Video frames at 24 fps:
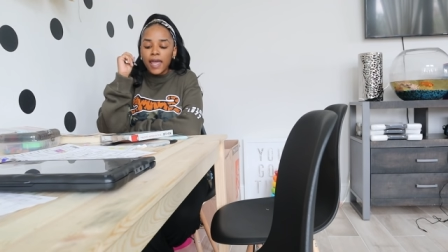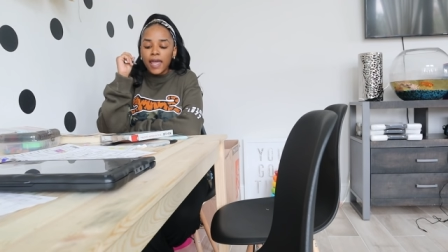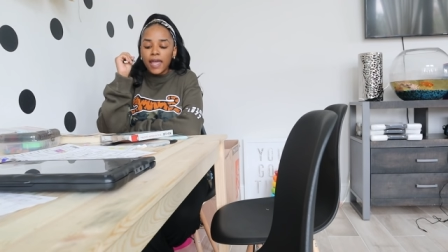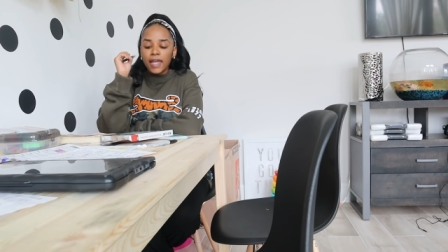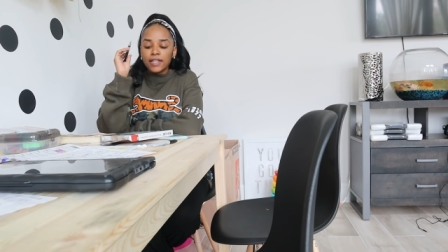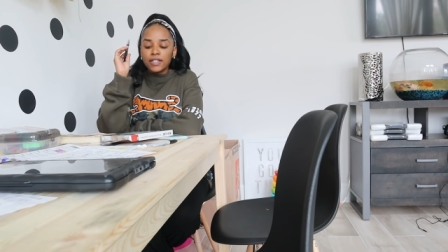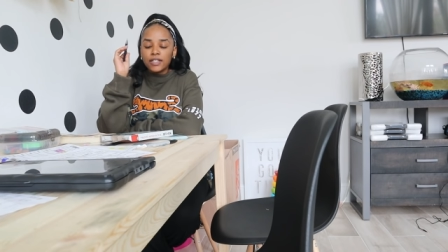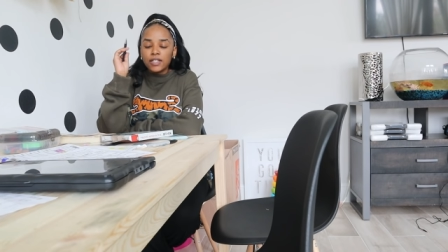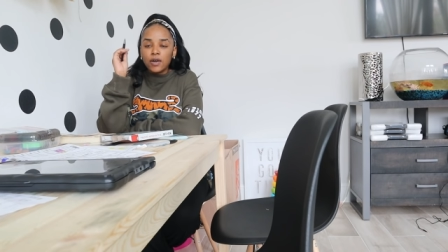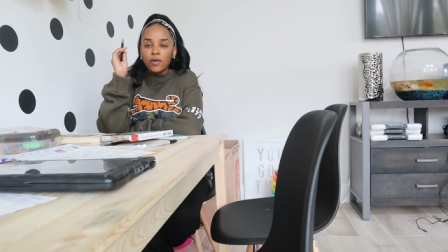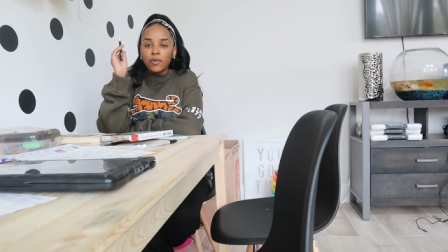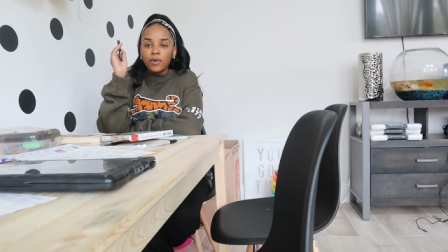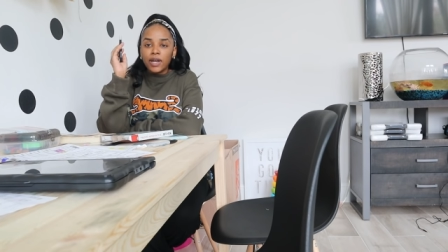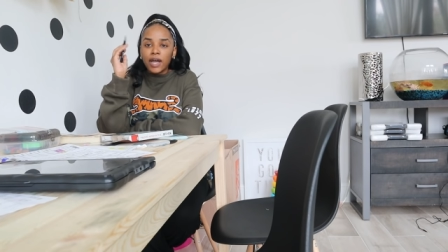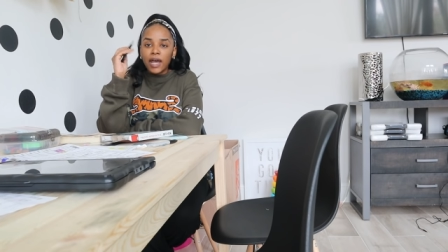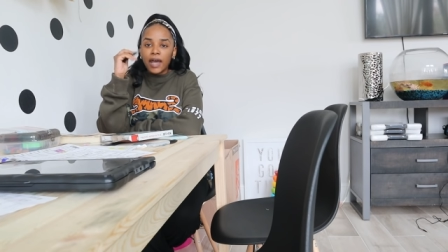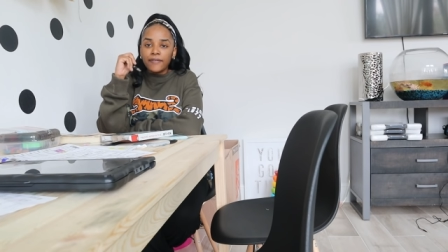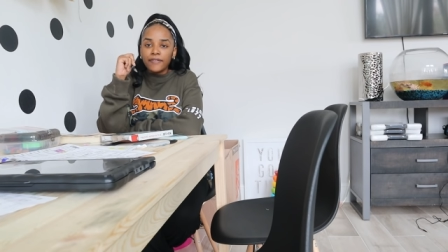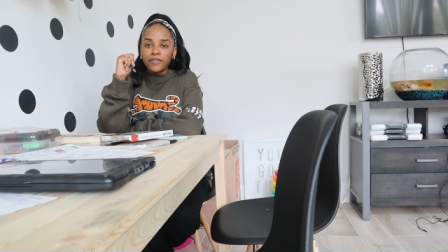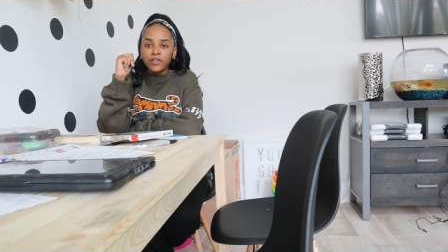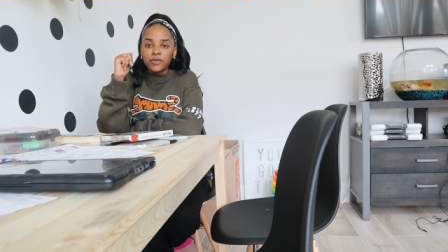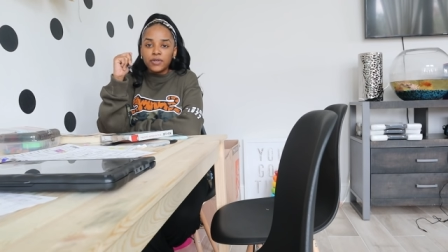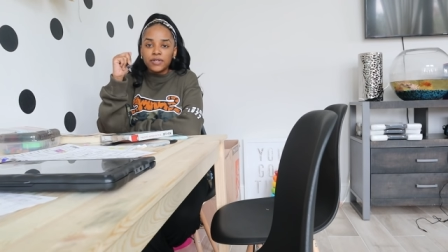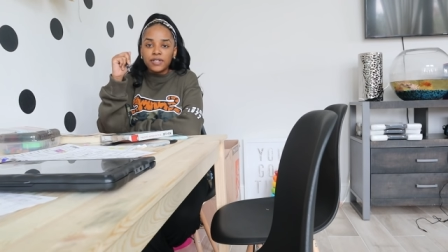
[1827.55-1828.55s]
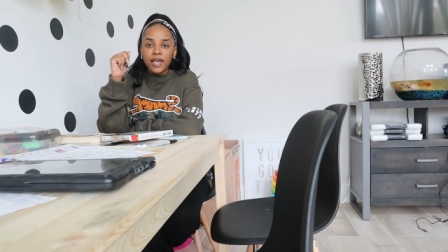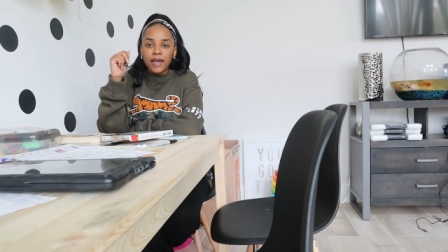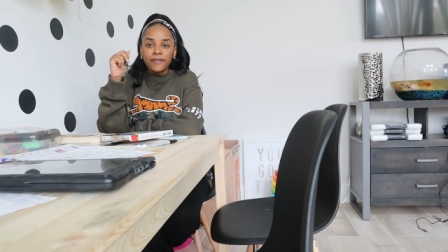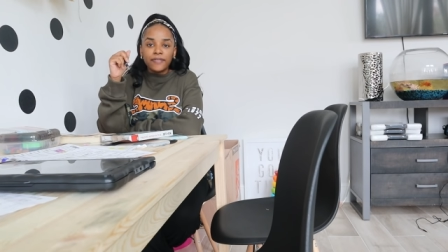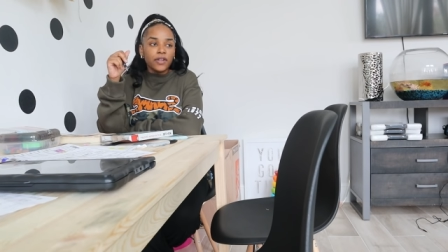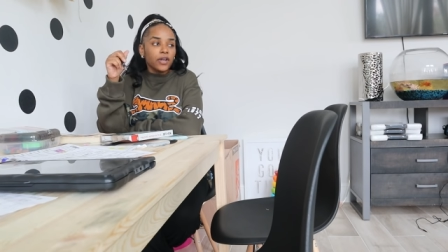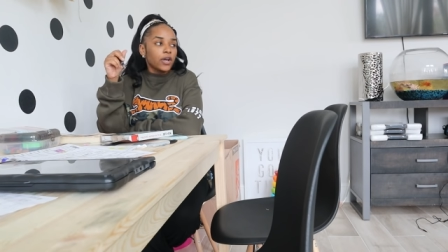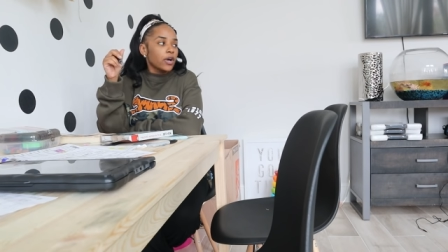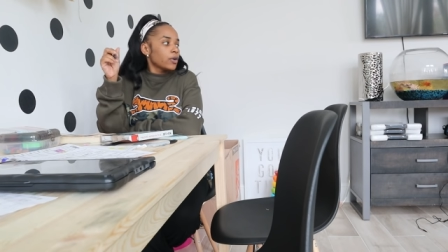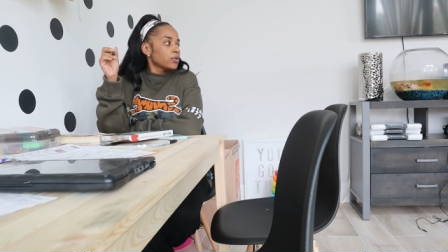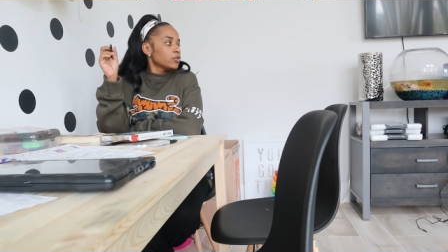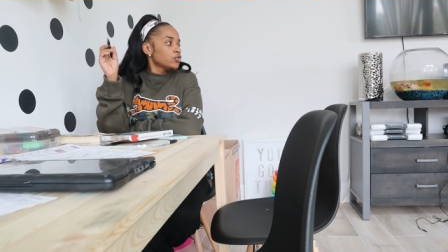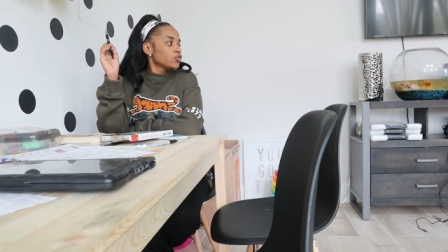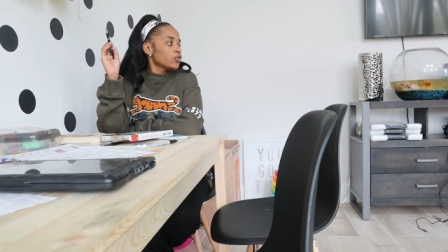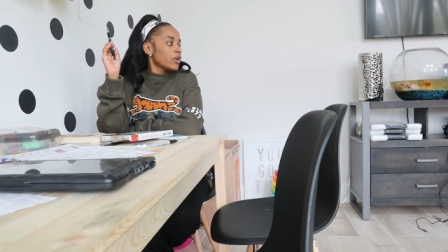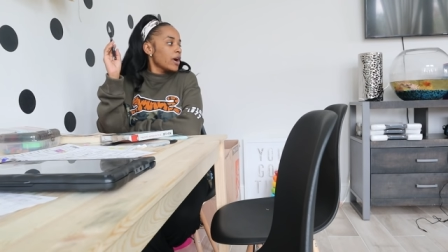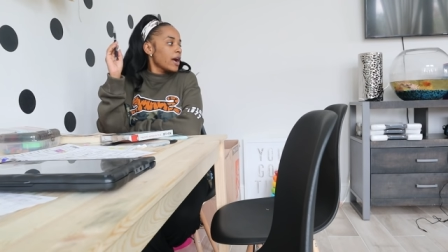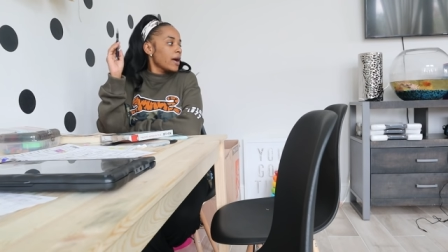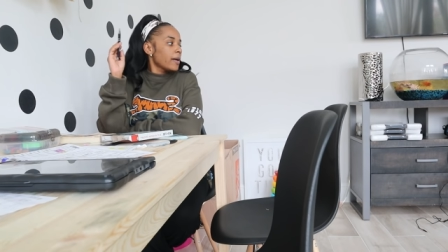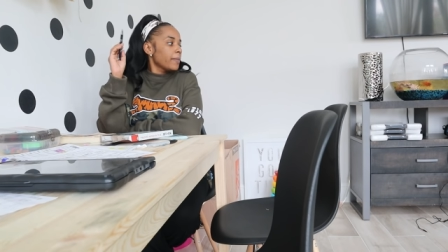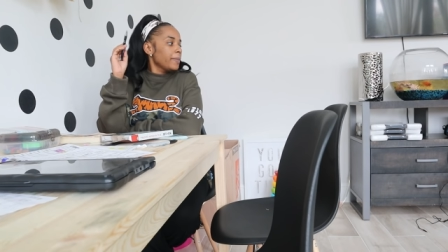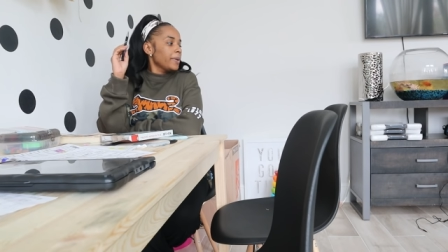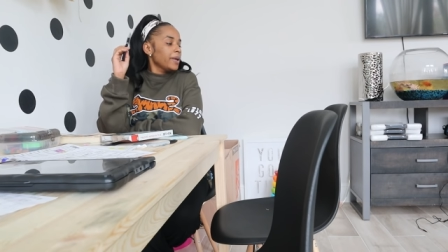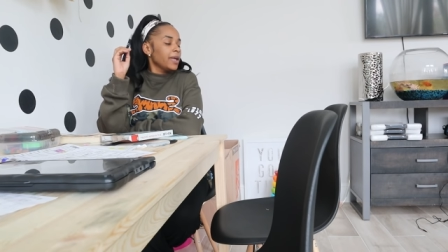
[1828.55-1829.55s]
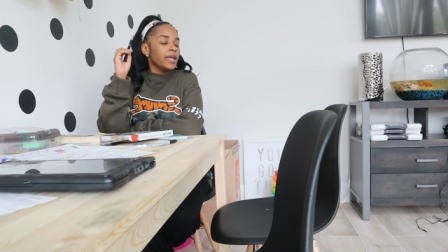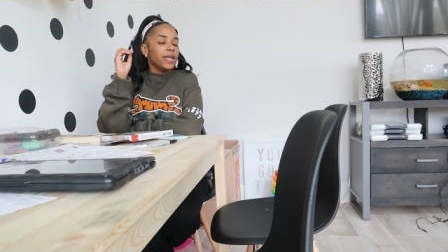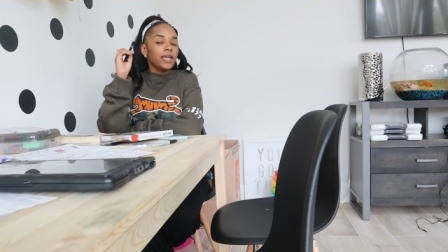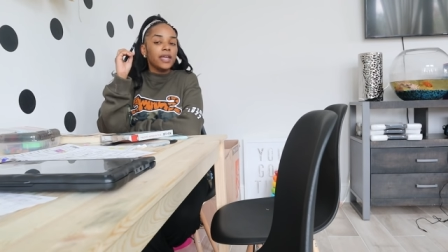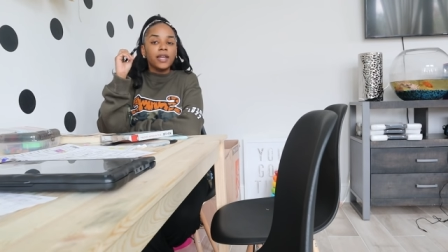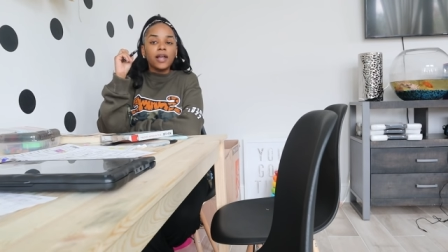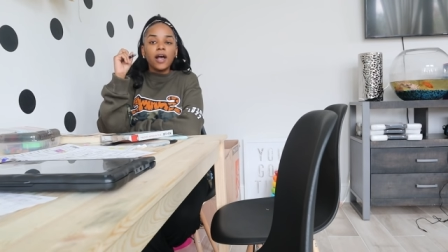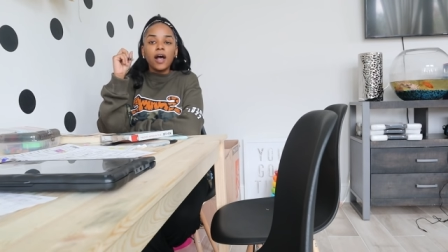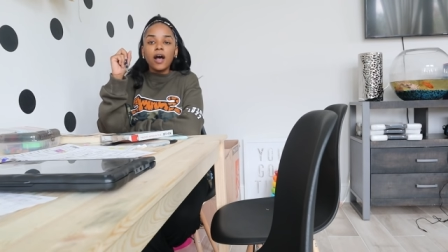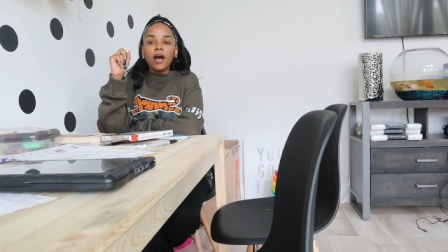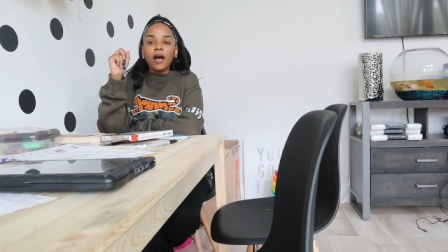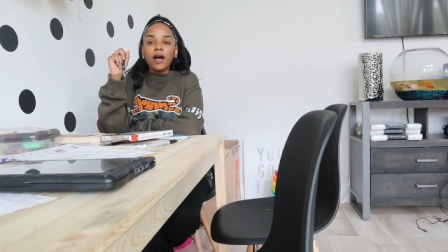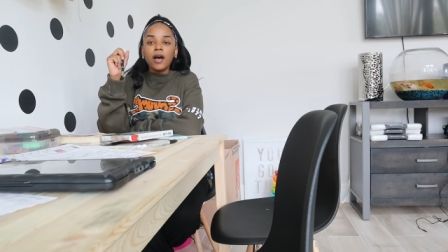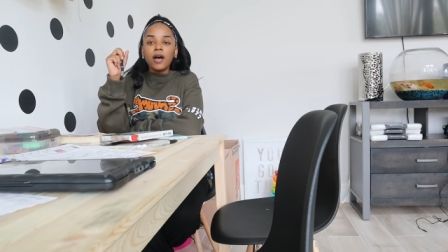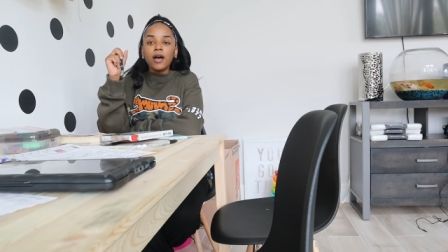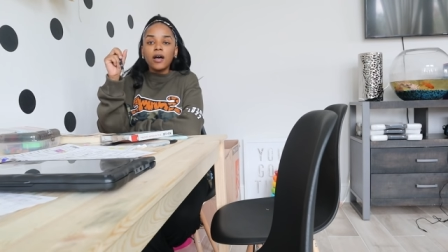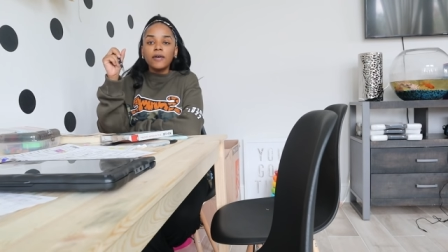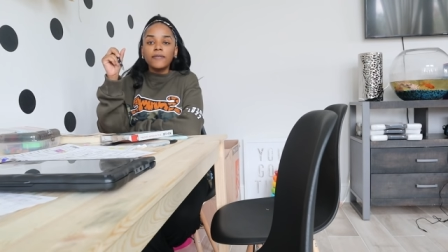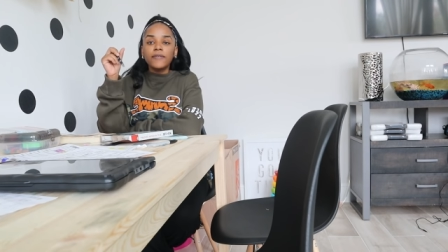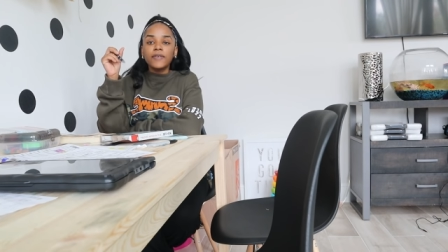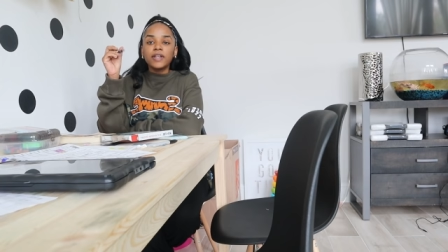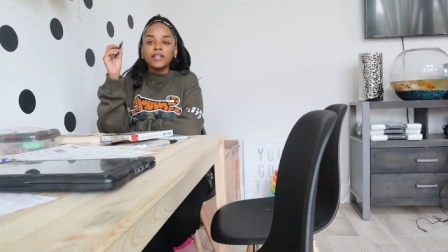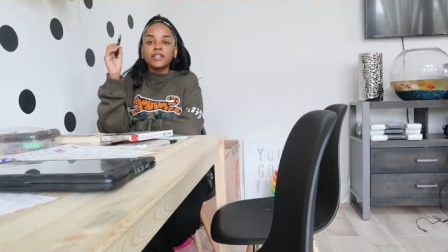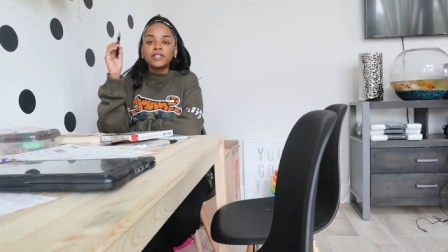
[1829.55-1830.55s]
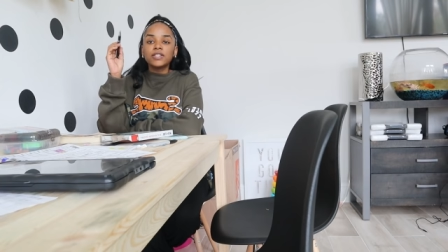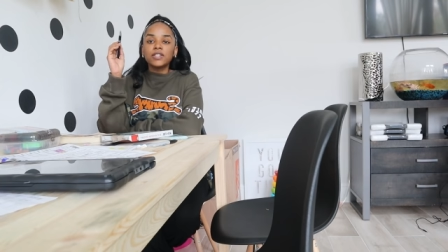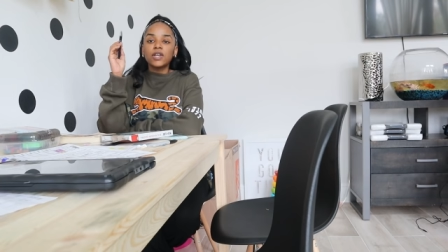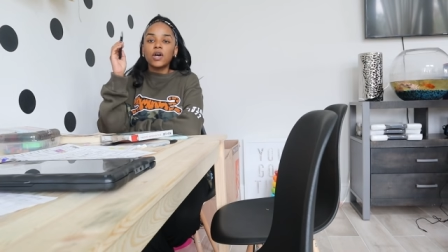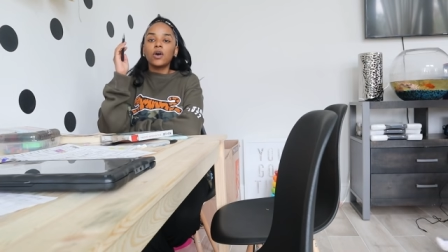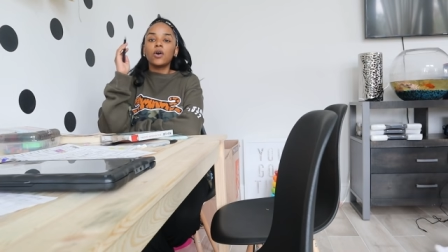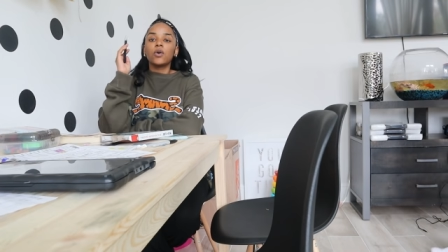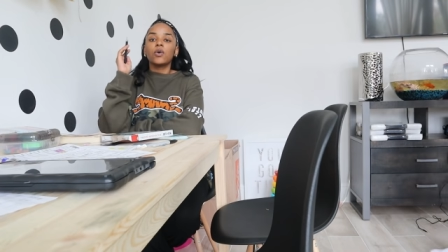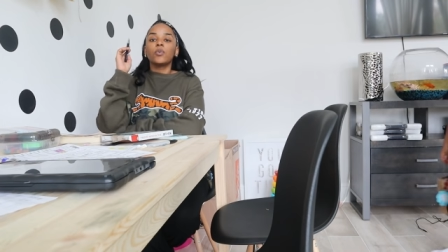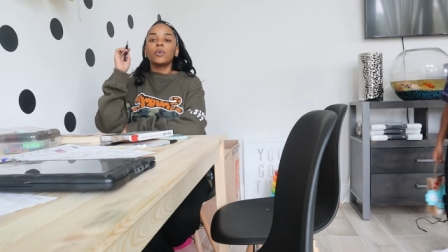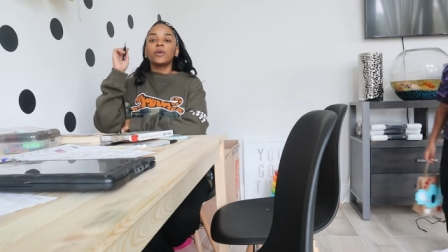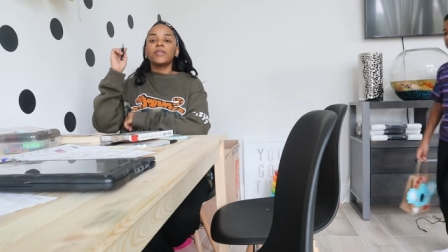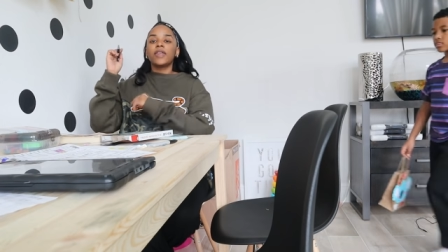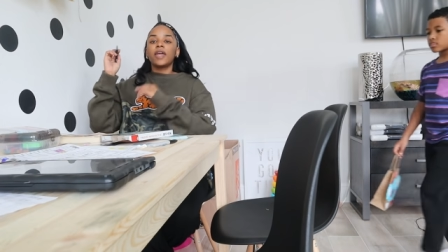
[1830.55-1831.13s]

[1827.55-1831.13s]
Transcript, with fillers: And so what I have to do is I have to go drop it off. And so